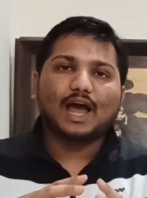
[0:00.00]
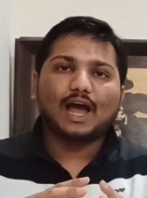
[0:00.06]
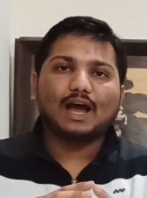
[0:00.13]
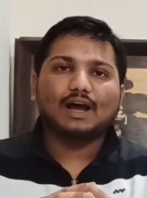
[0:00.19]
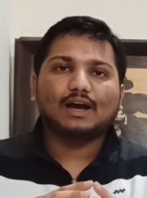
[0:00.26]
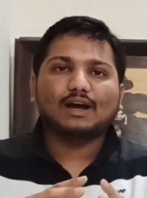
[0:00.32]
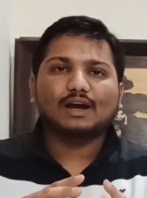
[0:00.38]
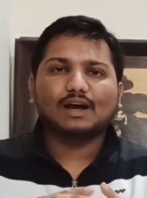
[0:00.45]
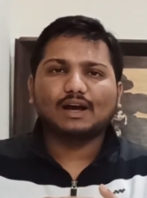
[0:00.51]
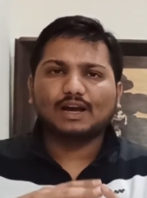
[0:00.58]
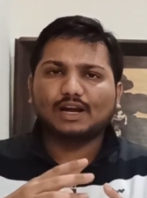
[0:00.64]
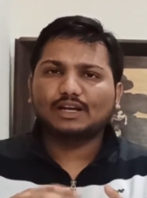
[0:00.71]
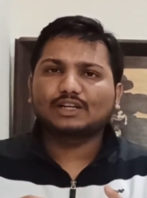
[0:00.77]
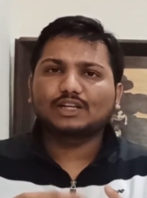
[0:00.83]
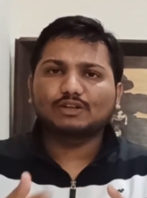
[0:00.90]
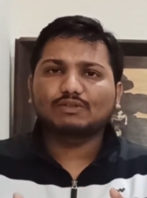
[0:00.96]

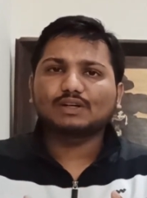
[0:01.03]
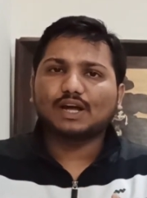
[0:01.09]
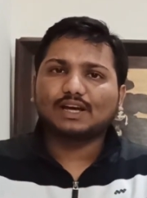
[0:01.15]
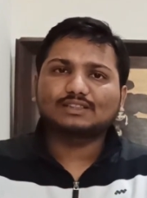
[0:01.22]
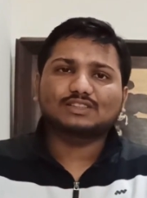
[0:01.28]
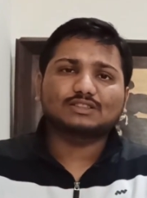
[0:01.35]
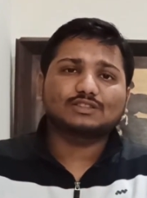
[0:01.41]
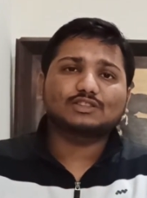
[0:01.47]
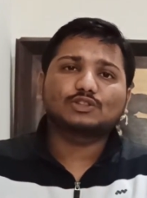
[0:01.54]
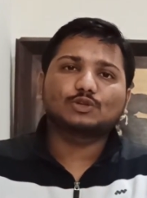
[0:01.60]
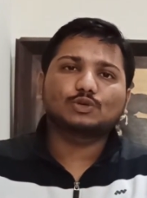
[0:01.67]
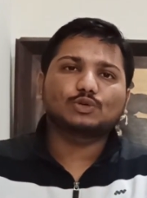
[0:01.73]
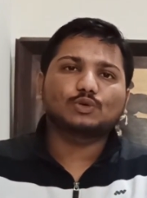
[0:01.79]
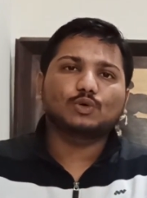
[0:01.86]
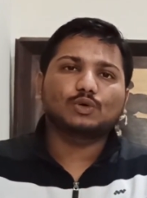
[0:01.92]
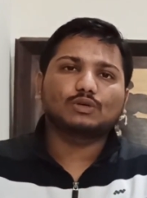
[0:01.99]
and even I suggest you
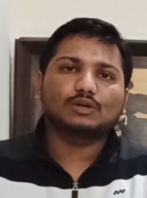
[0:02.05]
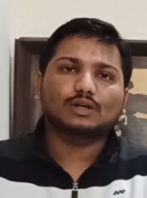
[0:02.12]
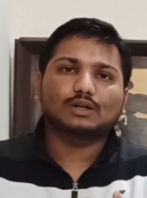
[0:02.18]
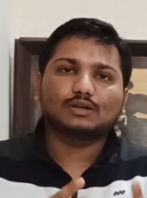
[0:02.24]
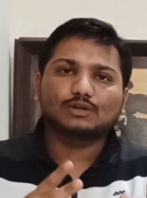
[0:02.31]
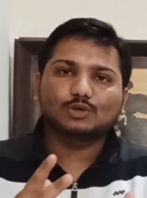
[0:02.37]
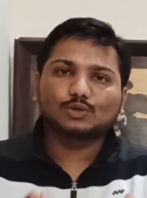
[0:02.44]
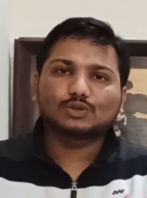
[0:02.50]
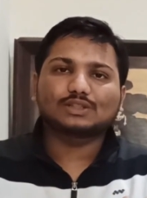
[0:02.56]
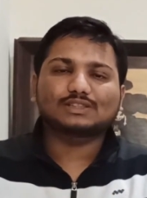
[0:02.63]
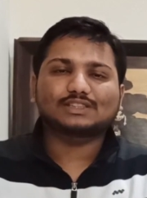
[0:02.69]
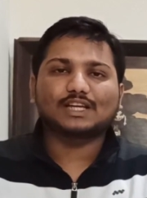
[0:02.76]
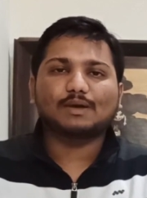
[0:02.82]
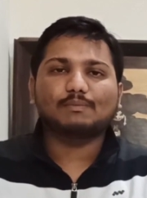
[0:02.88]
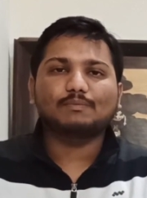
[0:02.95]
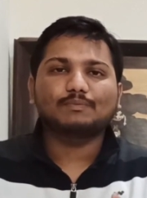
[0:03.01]
to go do the
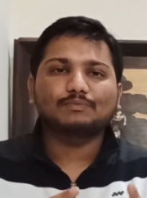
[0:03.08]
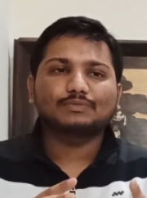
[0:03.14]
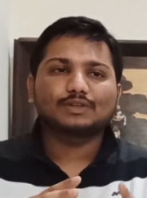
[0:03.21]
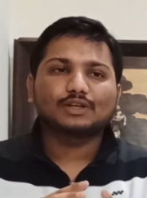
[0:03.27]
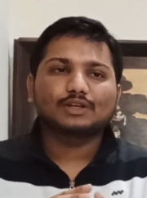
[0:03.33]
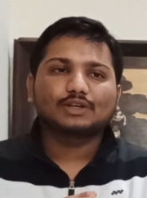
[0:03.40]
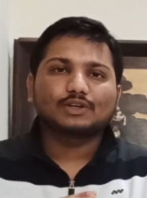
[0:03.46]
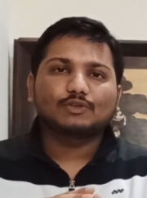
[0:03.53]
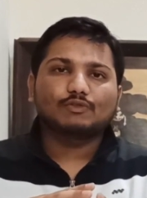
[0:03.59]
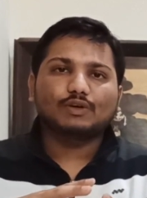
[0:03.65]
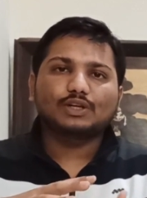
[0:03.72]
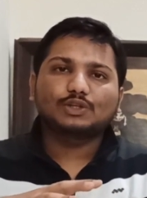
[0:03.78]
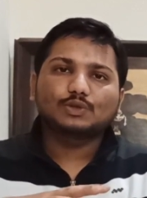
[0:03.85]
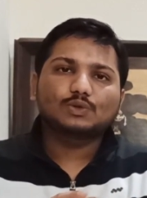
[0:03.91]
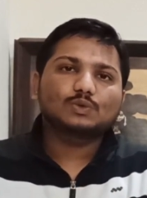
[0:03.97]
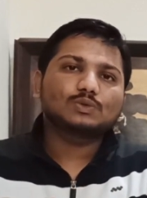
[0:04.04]
same.
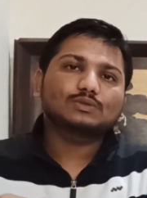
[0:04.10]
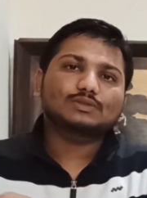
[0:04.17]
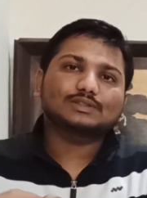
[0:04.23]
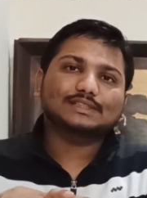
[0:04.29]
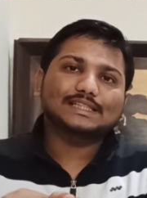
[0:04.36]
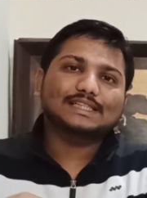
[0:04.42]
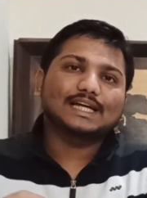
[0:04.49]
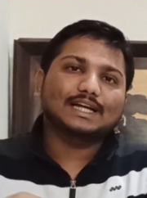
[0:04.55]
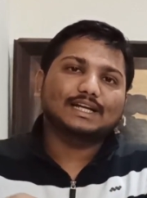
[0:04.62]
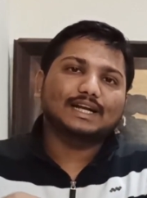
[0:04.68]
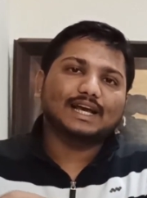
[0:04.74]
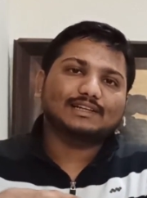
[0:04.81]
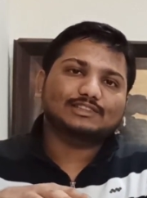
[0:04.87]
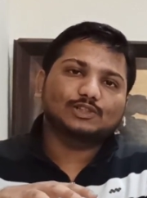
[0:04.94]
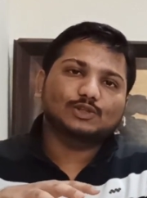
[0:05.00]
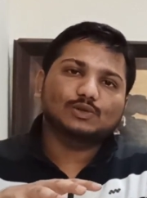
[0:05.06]
When you see the
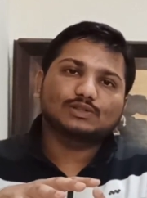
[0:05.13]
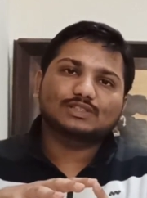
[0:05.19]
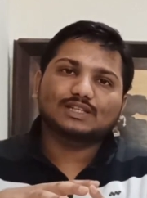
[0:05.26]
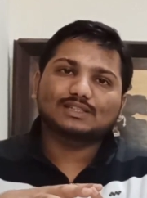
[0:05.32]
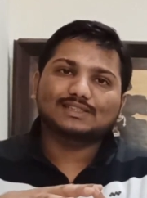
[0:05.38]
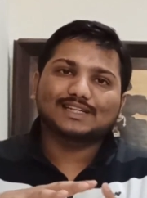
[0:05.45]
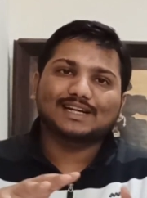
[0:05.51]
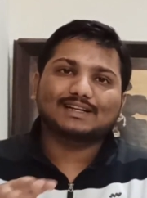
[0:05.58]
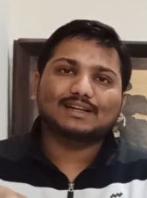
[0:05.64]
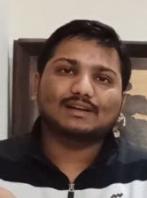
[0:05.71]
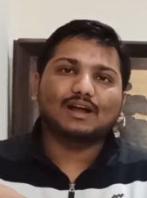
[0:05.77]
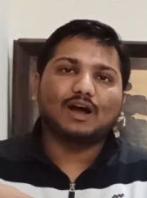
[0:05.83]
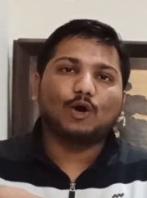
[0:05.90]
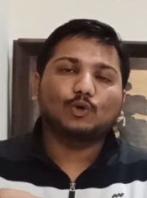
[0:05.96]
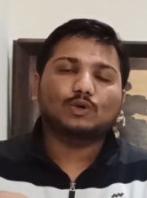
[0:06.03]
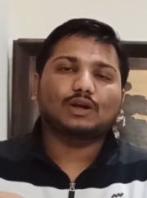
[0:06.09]
index, you will just get
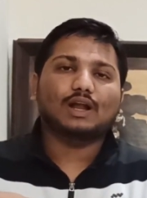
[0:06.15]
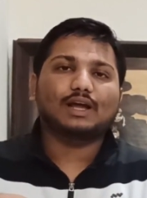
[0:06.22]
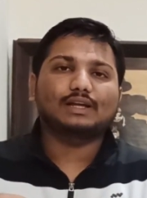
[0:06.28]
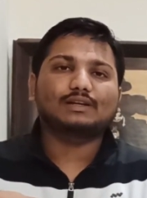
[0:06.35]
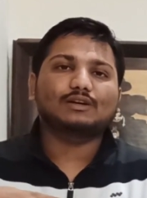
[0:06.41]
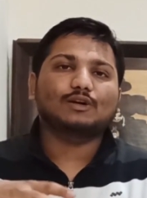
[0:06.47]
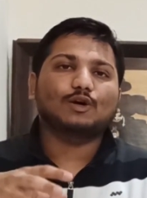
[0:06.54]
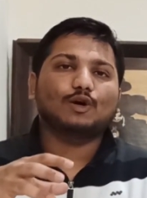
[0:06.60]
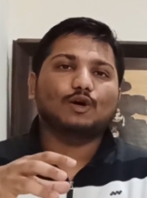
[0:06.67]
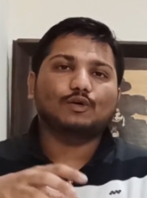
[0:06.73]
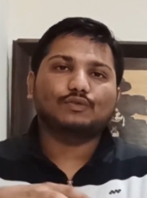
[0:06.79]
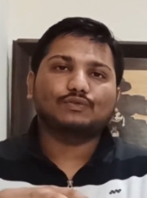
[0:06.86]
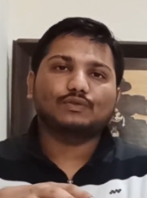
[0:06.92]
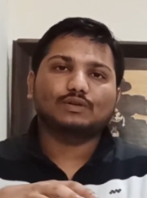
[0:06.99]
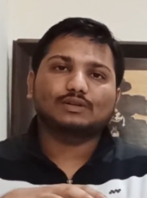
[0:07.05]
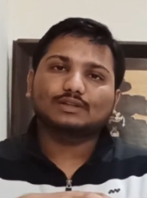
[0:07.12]
an outline
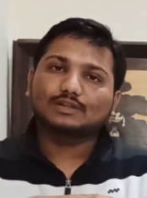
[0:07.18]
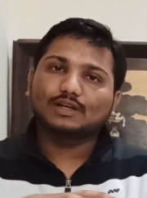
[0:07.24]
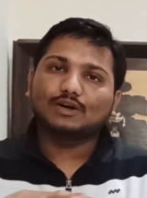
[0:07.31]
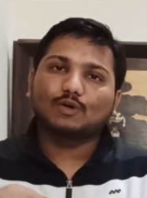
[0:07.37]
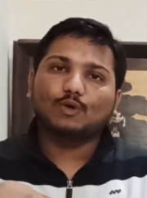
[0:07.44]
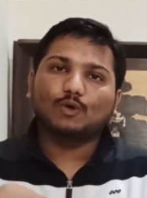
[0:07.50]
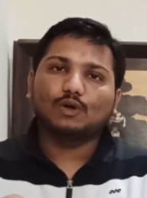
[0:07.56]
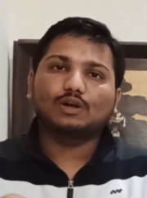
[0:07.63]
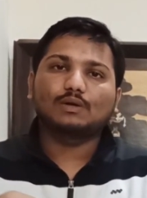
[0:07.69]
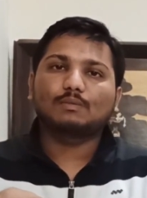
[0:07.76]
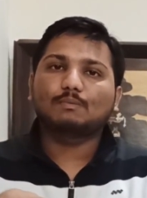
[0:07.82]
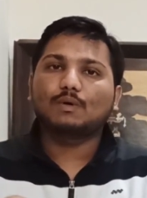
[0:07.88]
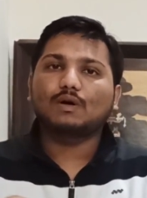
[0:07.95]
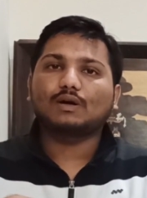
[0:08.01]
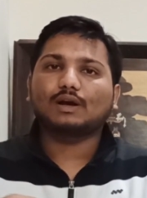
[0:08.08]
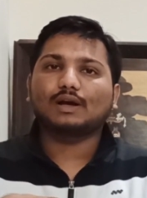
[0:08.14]
of the whole
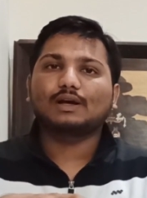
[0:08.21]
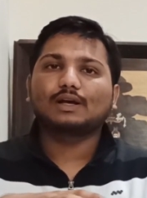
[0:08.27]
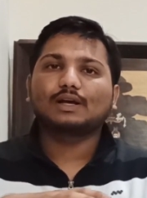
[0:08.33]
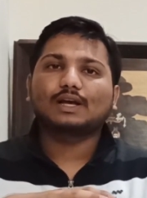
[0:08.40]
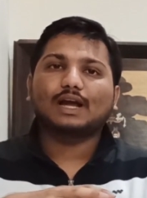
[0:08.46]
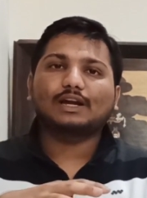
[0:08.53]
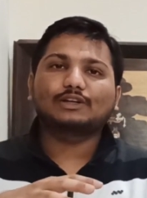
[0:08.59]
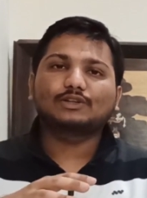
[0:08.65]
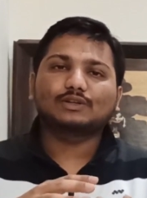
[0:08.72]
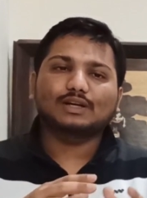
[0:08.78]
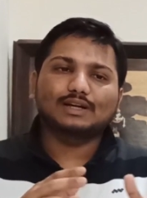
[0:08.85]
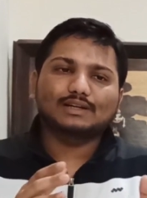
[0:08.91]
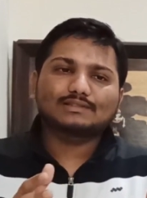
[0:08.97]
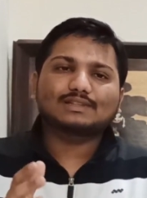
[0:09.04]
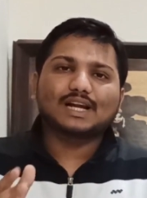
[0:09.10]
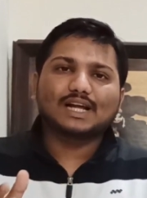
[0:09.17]
book, and
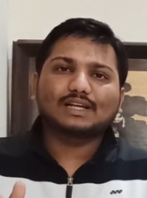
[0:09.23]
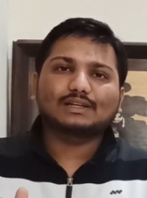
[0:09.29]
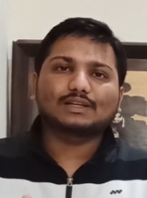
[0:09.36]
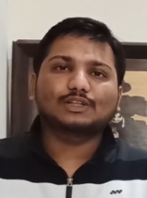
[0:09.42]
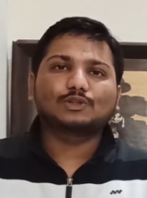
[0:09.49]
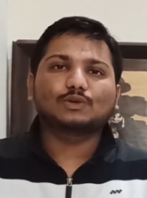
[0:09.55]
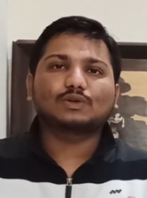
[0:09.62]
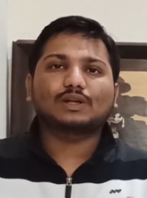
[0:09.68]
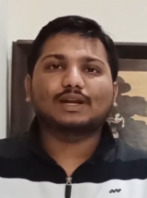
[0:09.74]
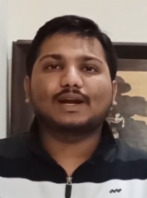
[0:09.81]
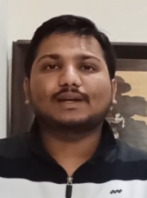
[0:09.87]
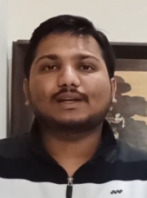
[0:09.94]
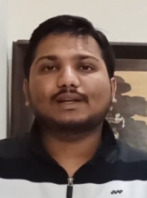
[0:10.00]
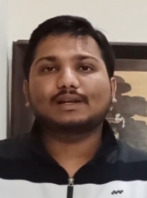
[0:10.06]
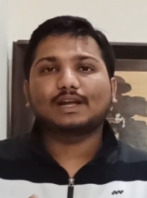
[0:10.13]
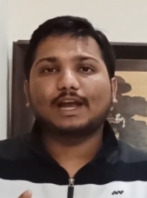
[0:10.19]
it is like you
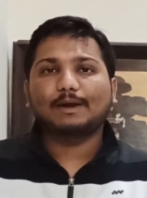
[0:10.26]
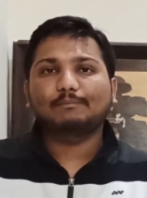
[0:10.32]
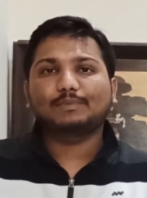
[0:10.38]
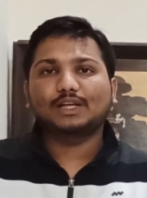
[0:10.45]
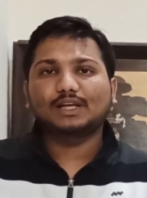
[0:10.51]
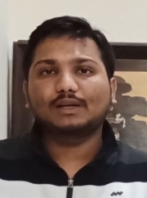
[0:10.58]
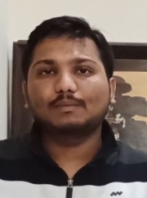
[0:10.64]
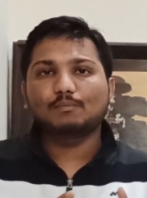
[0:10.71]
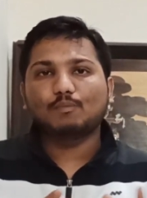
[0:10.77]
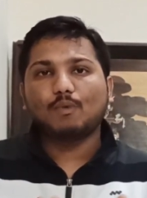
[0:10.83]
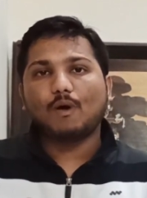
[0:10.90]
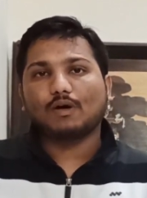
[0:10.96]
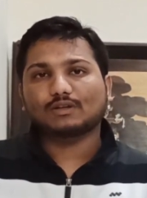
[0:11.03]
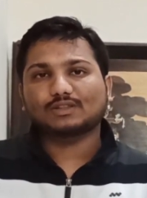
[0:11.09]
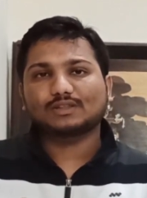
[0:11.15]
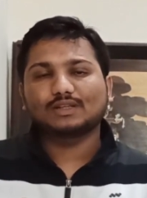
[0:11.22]
create an empty
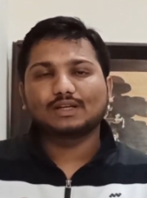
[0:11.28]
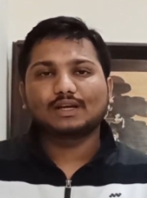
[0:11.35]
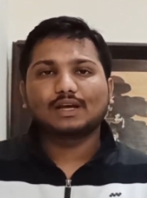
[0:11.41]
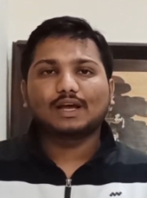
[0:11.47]
box.